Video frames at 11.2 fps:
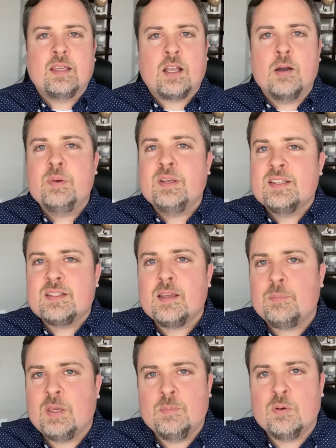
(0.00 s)
Companies
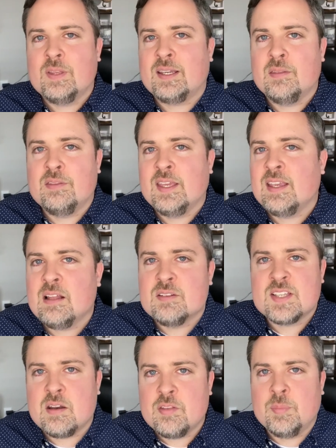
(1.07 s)
like people that can think
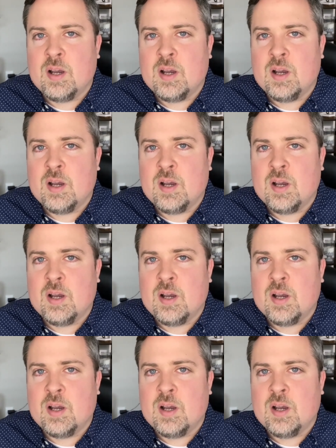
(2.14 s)
outside of the